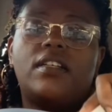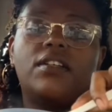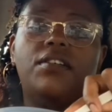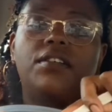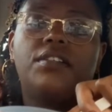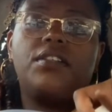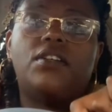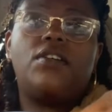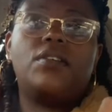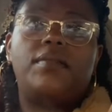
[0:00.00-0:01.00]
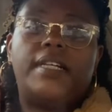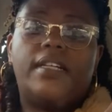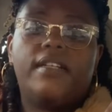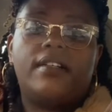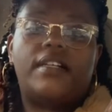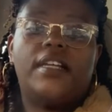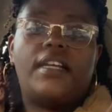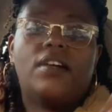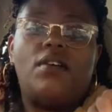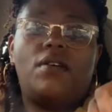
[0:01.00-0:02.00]
cooked all the way. It
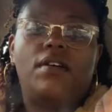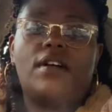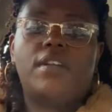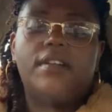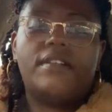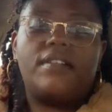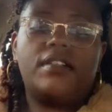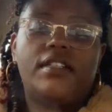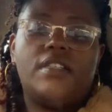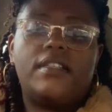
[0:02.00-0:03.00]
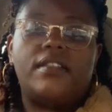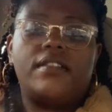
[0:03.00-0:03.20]
ain't hard nothing.